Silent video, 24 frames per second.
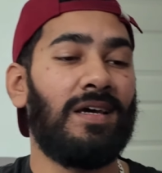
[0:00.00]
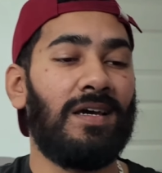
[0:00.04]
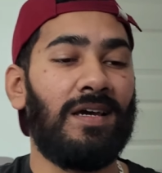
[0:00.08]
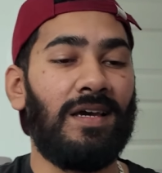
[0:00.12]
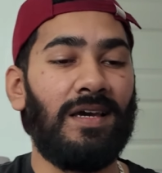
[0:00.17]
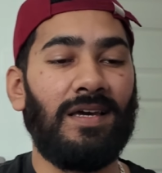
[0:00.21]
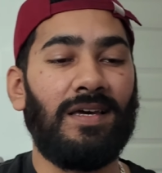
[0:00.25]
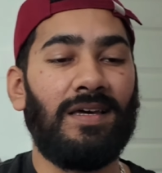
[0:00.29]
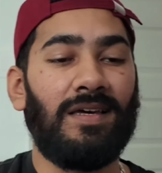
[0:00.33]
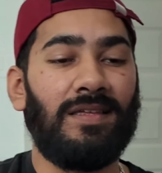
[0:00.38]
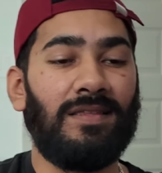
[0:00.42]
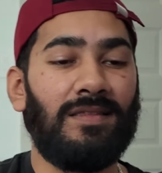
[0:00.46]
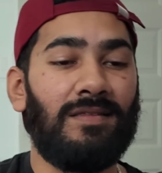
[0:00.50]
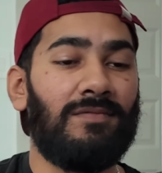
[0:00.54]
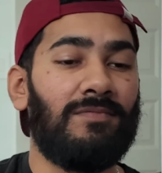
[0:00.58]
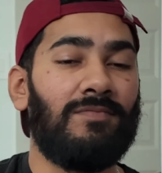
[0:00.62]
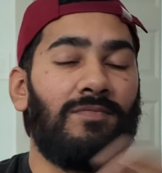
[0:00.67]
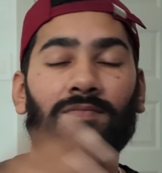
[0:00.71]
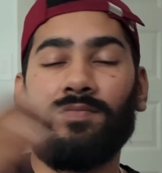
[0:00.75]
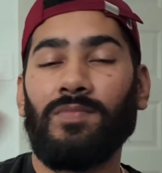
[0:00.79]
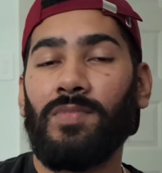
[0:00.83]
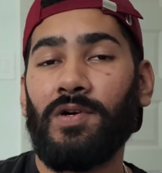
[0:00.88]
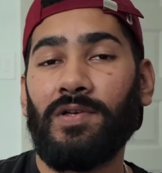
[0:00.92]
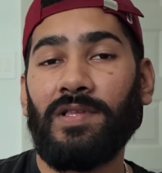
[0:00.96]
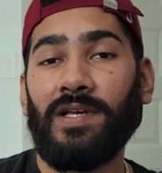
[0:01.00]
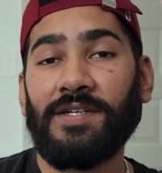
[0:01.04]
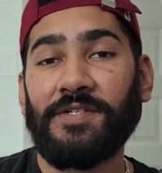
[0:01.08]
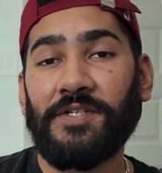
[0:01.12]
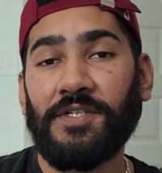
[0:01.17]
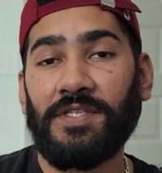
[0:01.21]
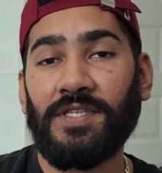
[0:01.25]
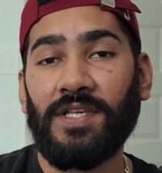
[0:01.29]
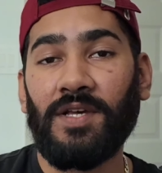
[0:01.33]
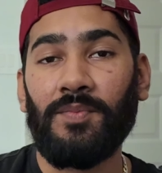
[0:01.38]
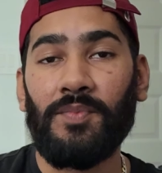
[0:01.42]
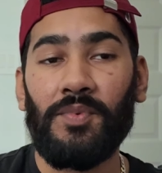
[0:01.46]
And bro, that's
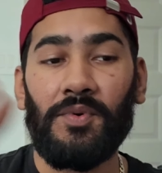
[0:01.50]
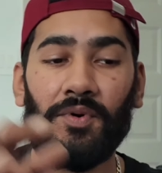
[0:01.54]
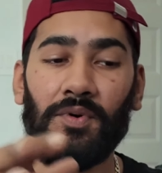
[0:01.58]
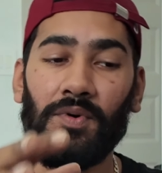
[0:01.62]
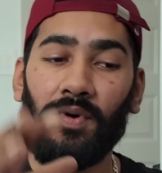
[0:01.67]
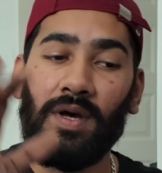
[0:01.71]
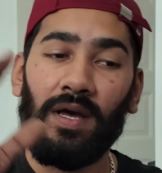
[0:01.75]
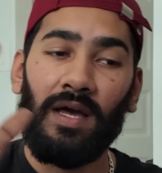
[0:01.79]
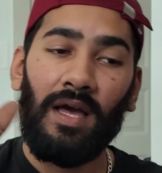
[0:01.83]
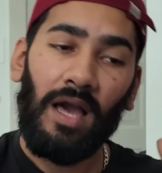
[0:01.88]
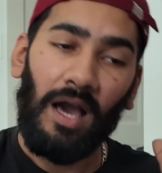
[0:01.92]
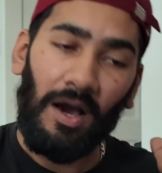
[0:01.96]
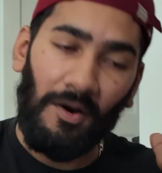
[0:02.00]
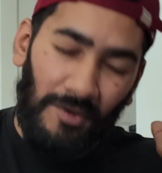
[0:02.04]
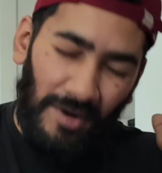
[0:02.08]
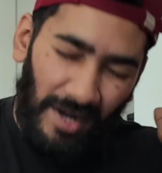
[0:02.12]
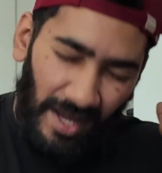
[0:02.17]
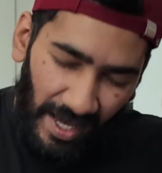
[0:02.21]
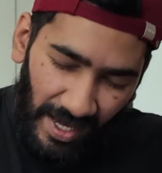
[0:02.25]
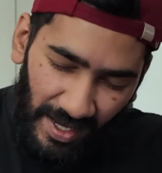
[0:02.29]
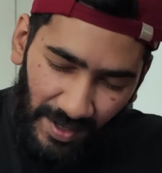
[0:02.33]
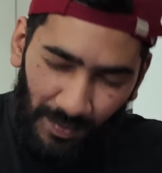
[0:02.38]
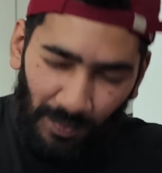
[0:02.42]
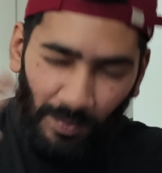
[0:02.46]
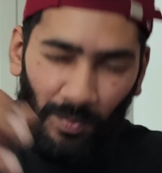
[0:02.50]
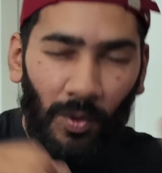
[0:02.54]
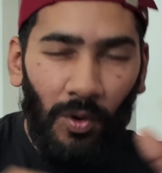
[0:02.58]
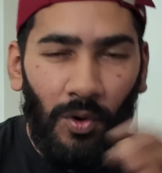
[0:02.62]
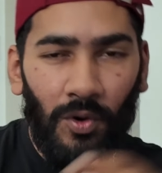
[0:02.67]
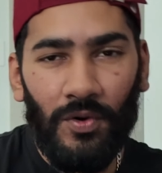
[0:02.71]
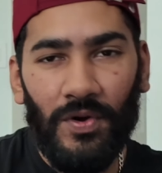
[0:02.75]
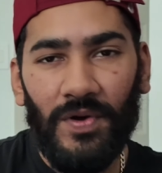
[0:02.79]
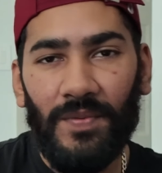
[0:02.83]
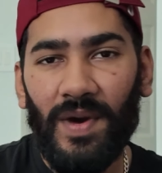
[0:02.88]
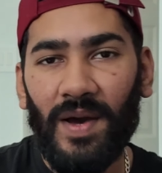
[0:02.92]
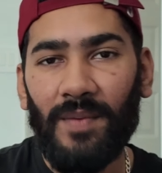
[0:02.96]
just simple. I want to add
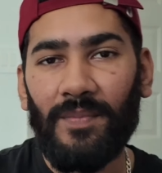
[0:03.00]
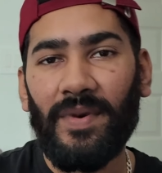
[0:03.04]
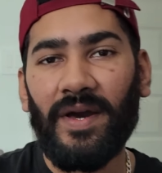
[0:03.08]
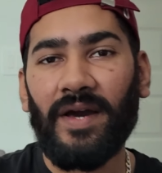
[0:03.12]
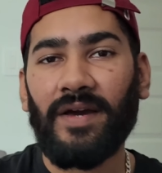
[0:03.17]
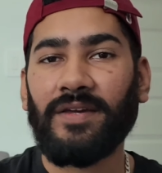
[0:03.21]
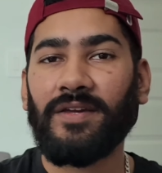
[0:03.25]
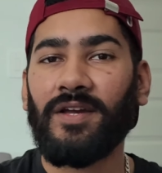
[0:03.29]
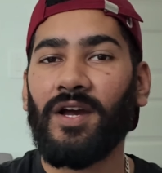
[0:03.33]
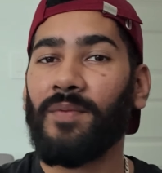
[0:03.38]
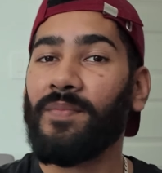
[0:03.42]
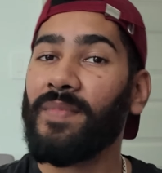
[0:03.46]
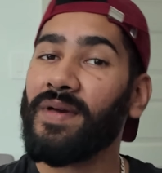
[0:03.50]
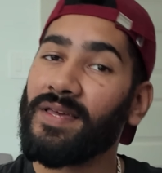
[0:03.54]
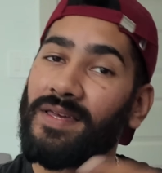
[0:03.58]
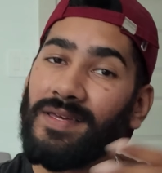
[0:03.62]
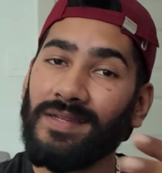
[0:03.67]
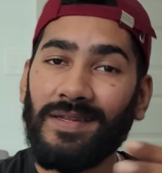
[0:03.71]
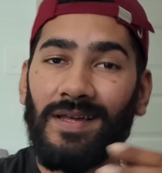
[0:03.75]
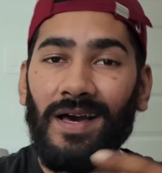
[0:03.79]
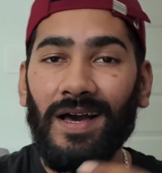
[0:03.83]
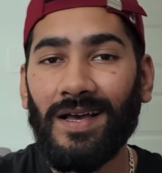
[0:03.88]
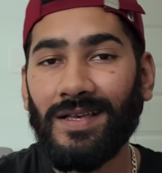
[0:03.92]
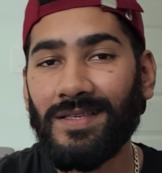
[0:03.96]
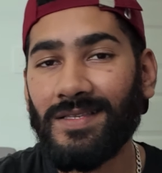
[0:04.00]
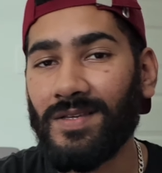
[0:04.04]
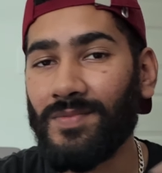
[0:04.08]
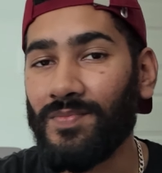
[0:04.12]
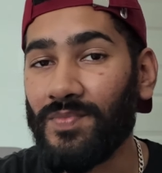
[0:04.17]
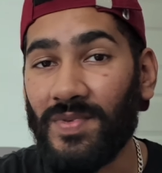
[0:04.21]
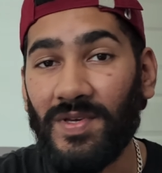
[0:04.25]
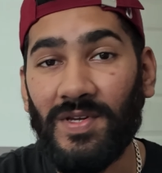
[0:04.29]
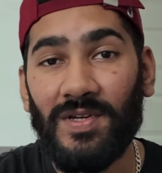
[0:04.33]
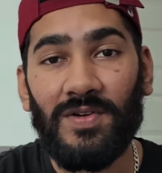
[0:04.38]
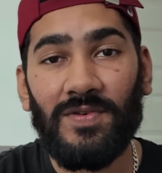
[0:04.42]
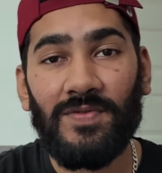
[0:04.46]
more in my backyard. Make it nice
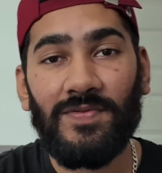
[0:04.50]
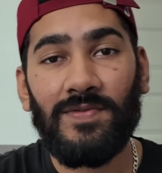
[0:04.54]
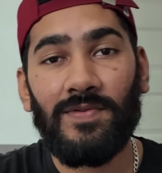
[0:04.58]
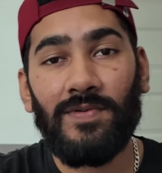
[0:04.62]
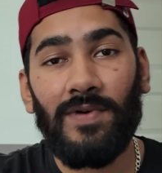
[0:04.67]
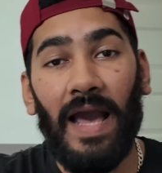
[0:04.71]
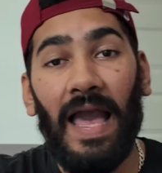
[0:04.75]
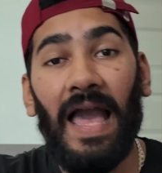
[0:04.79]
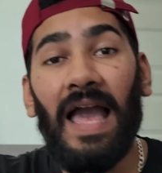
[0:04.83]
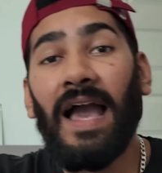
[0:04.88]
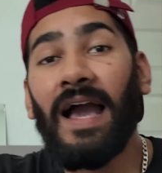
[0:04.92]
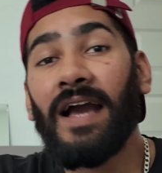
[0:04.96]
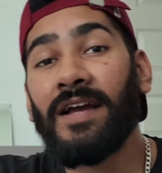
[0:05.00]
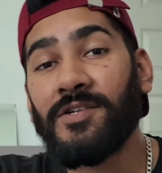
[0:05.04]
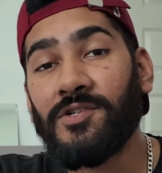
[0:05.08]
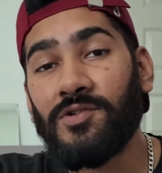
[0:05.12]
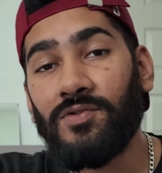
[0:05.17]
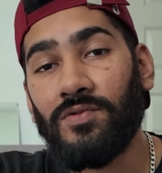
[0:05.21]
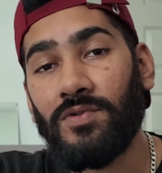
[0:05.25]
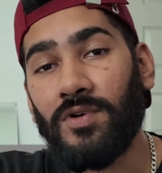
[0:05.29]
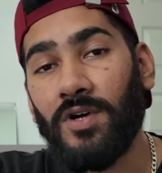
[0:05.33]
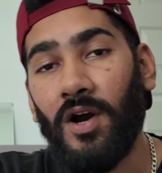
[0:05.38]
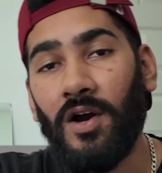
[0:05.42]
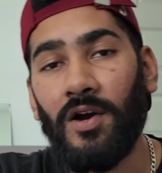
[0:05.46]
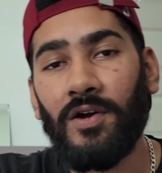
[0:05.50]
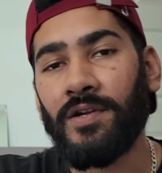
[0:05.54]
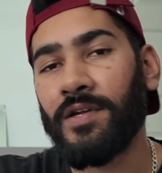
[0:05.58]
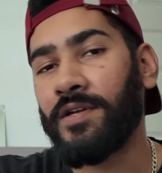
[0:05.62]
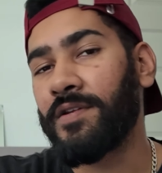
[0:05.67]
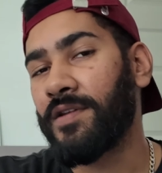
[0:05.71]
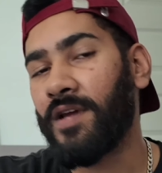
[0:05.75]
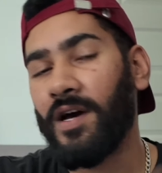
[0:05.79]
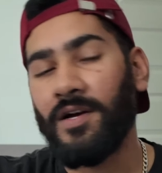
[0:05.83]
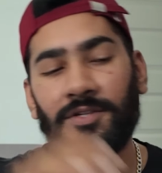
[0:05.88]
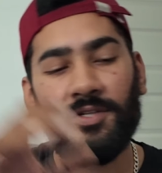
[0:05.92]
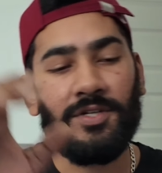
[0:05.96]
and beautiful. Actual
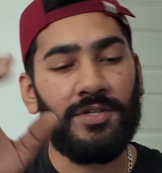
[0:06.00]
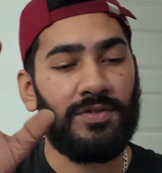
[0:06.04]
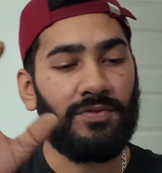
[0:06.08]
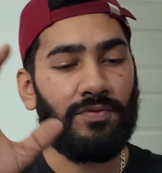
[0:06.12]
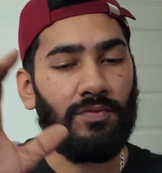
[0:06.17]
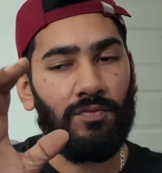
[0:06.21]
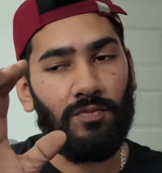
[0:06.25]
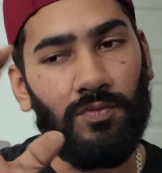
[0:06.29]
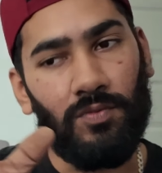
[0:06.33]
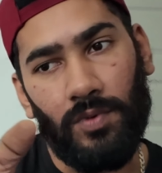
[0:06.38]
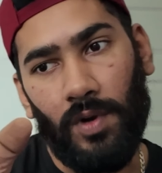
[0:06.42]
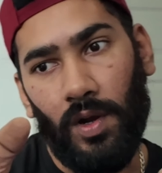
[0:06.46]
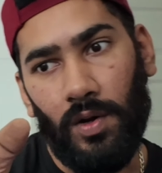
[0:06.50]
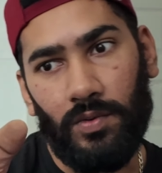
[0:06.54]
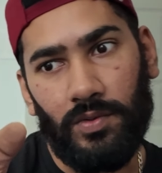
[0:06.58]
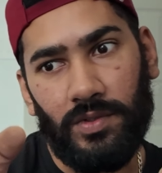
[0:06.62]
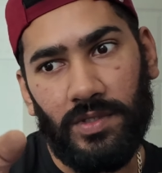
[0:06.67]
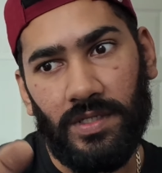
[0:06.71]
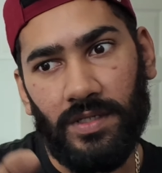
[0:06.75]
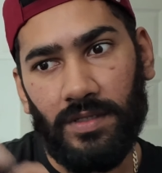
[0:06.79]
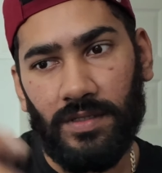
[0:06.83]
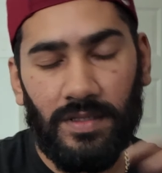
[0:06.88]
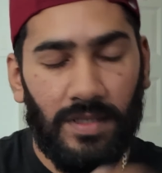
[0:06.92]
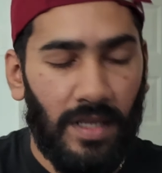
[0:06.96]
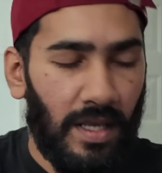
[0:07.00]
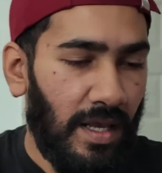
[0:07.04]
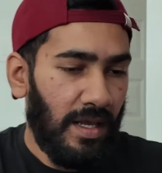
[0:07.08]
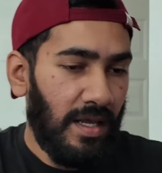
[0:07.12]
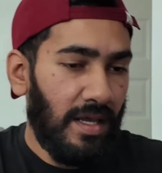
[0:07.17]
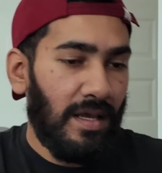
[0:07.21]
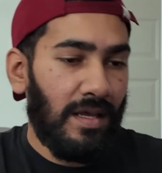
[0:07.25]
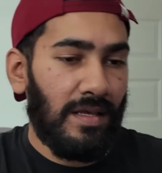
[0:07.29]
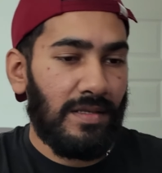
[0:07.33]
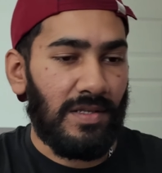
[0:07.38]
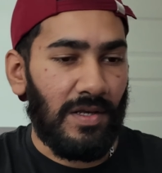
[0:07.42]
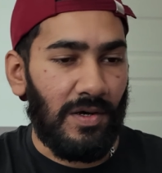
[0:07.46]
garden, not just roses.
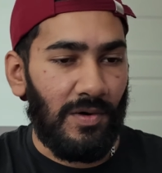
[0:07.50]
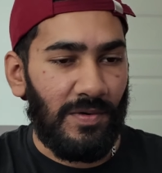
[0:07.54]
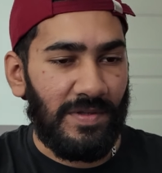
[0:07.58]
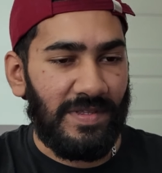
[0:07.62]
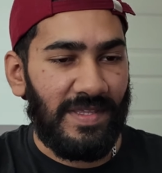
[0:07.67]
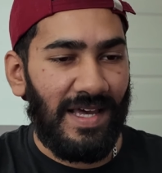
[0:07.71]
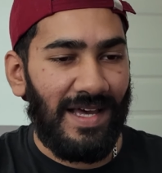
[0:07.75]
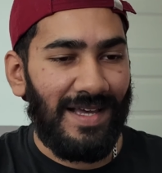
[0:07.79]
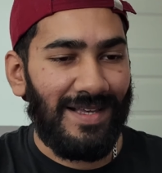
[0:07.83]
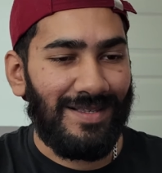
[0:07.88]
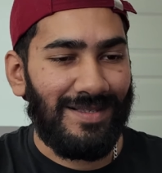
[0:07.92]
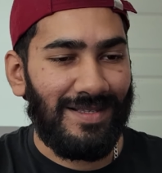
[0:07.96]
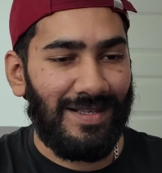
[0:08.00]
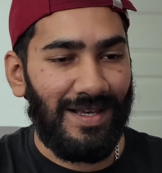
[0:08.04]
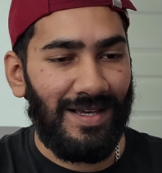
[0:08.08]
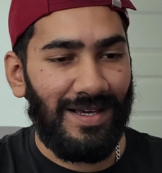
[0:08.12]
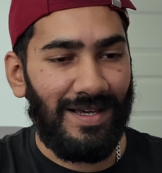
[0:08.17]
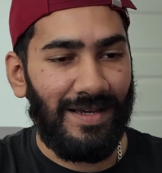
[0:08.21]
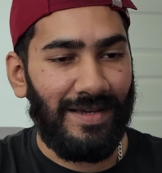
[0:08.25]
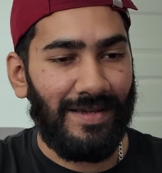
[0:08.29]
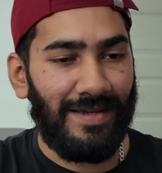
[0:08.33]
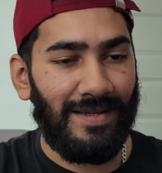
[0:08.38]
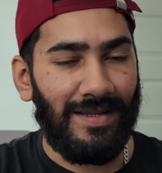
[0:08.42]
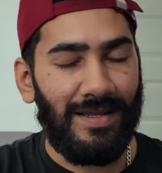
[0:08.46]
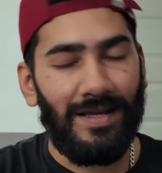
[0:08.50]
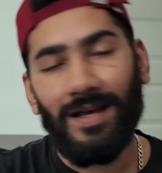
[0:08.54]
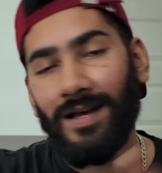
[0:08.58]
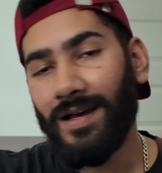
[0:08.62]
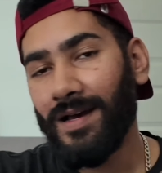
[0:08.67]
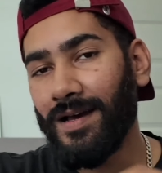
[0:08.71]
So with that said,